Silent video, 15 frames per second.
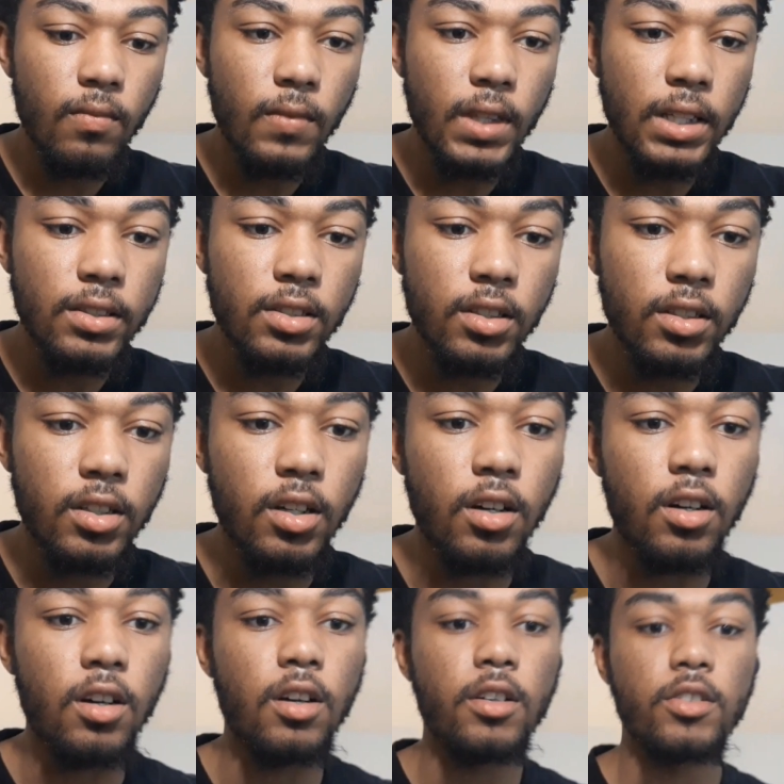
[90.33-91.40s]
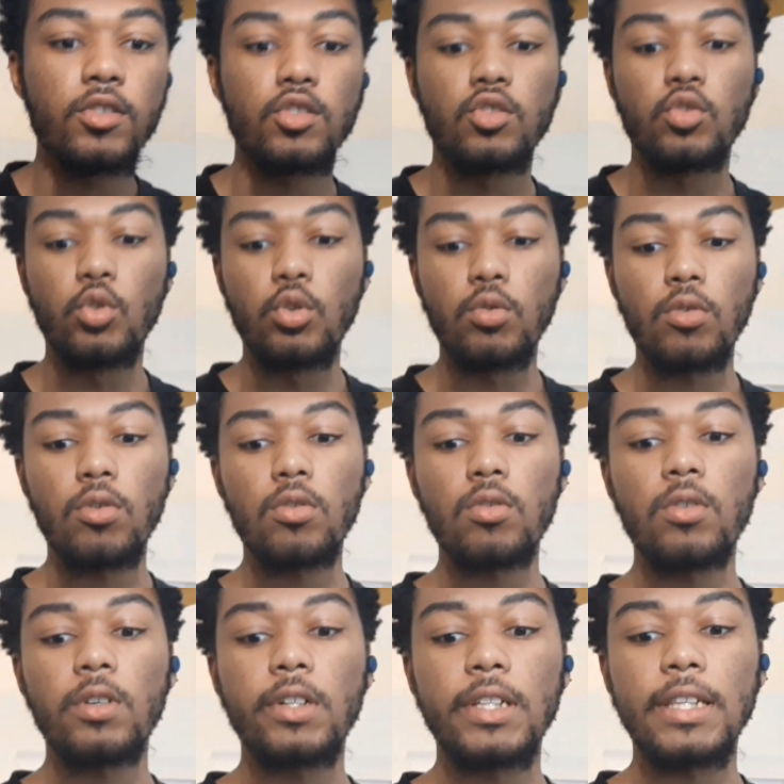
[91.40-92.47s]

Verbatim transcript: This one called Zorro